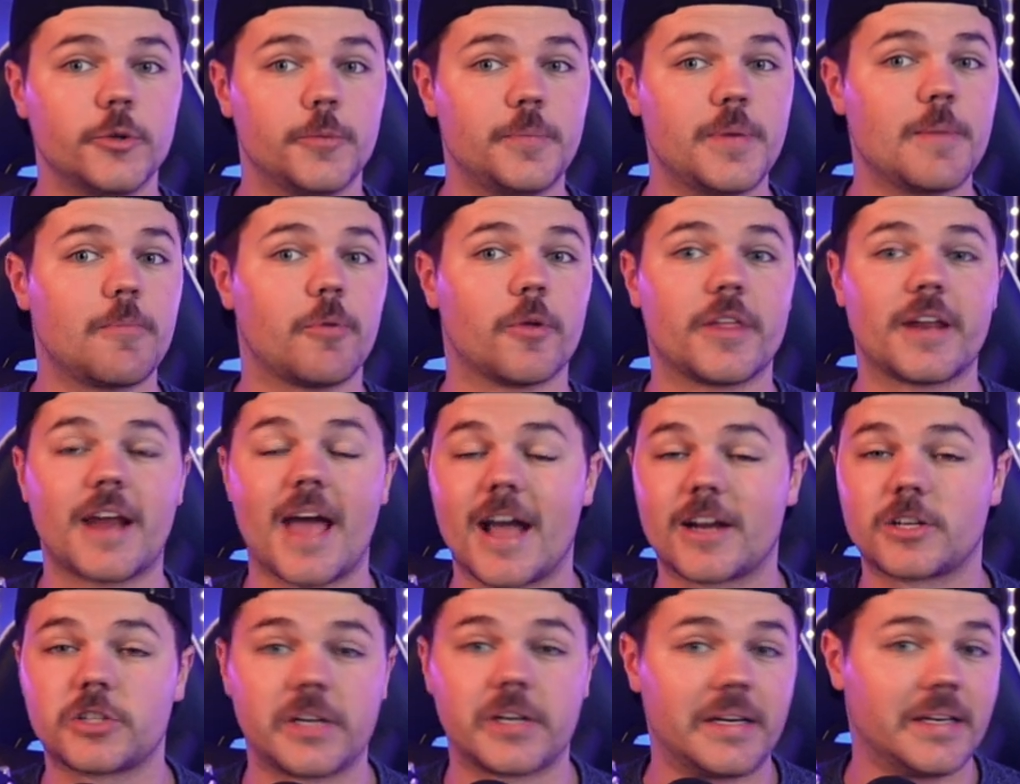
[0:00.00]
to people that
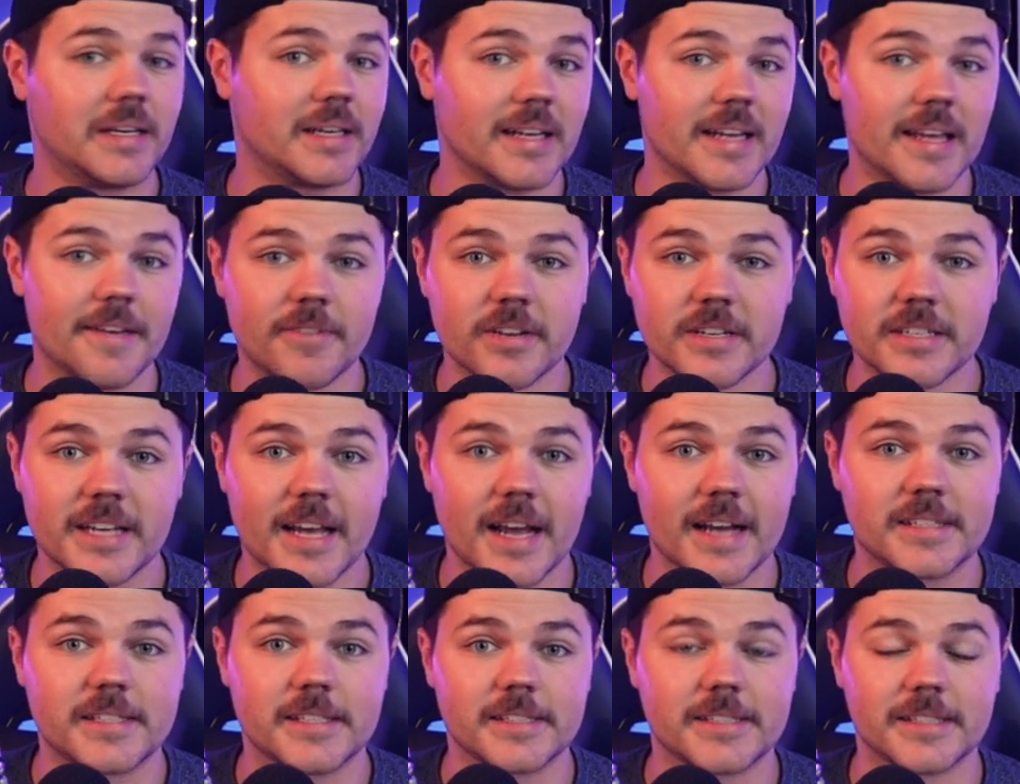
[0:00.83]
actually live in
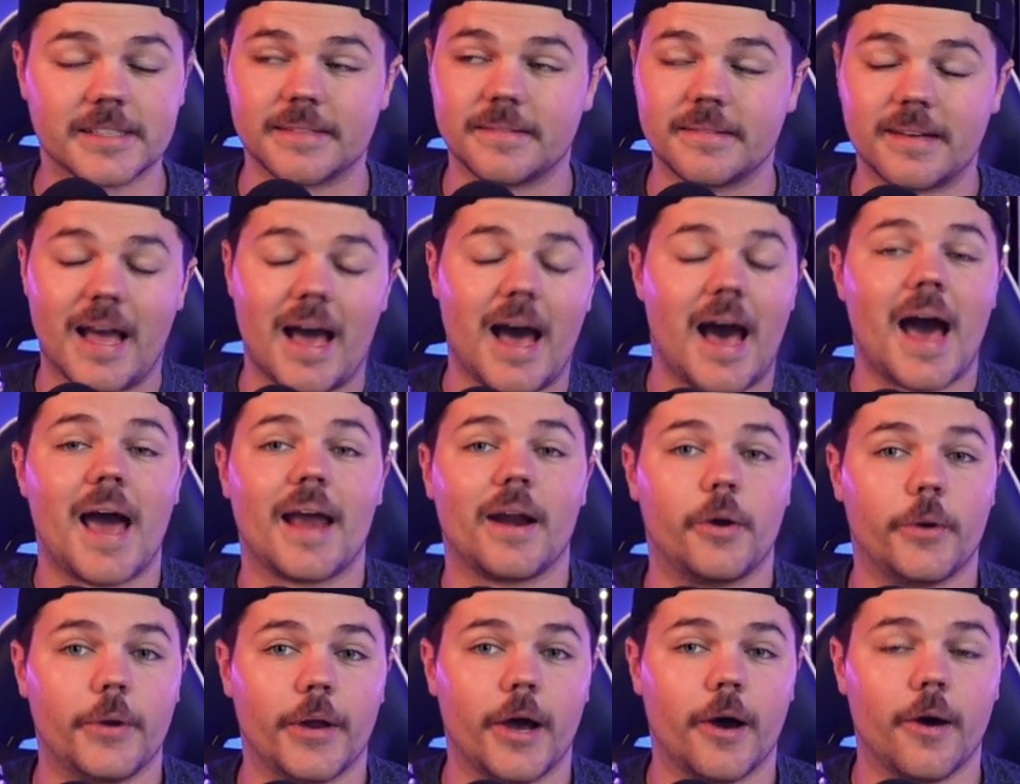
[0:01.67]
Texas, and I
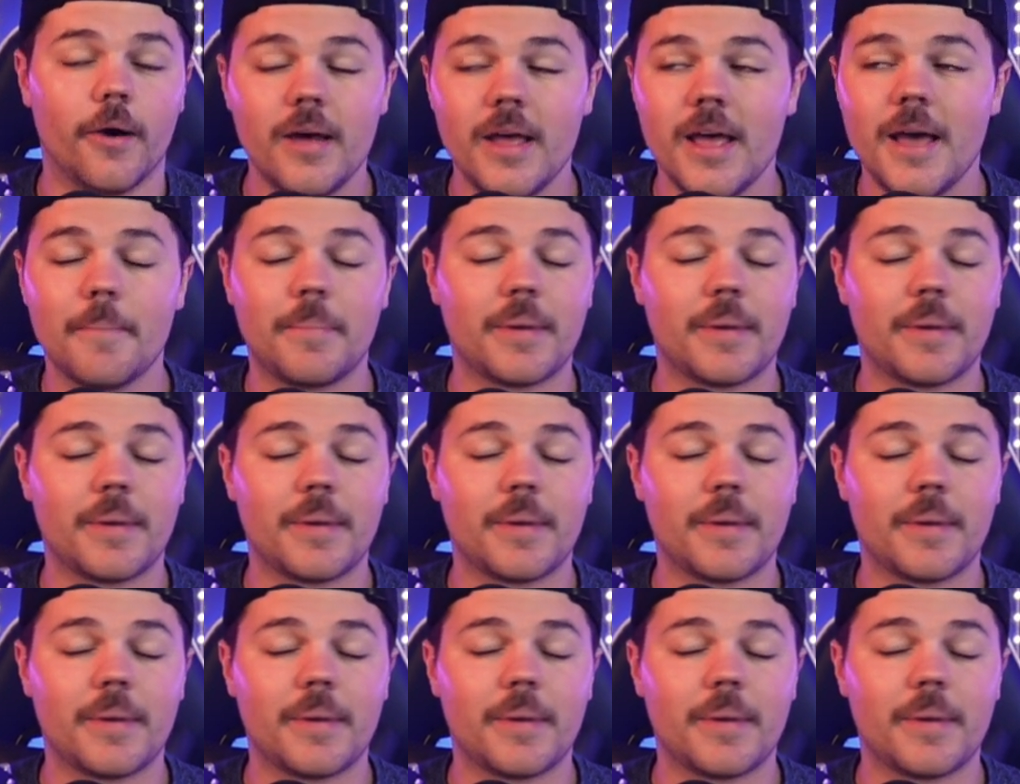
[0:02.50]
don't know,